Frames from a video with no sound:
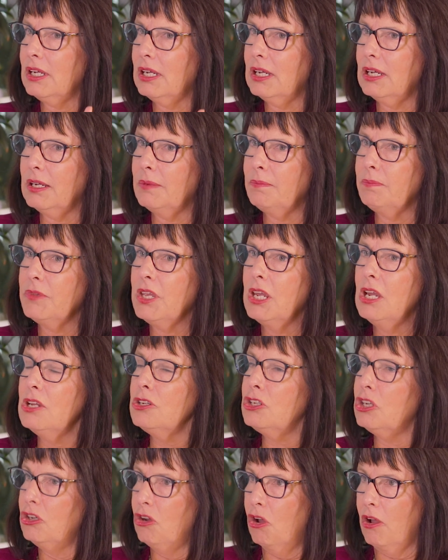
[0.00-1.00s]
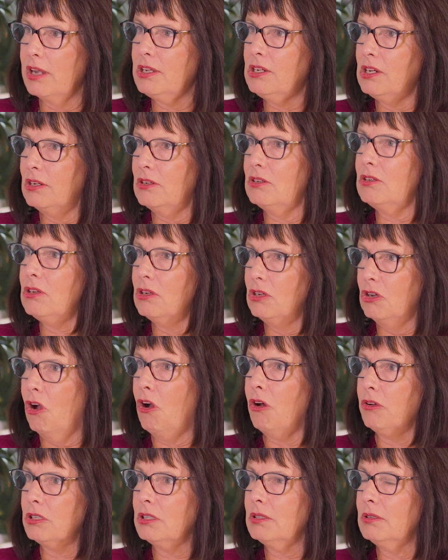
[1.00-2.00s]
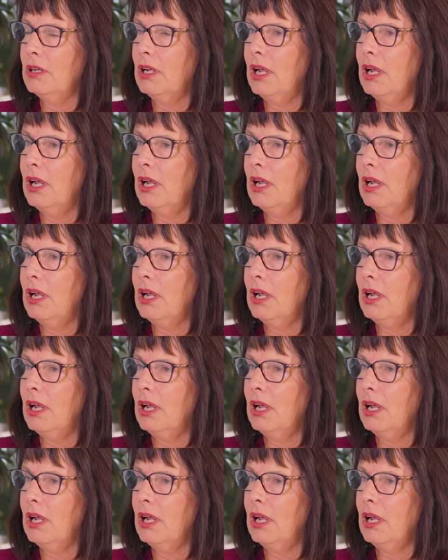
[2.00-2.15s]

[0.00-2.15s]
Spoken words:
to not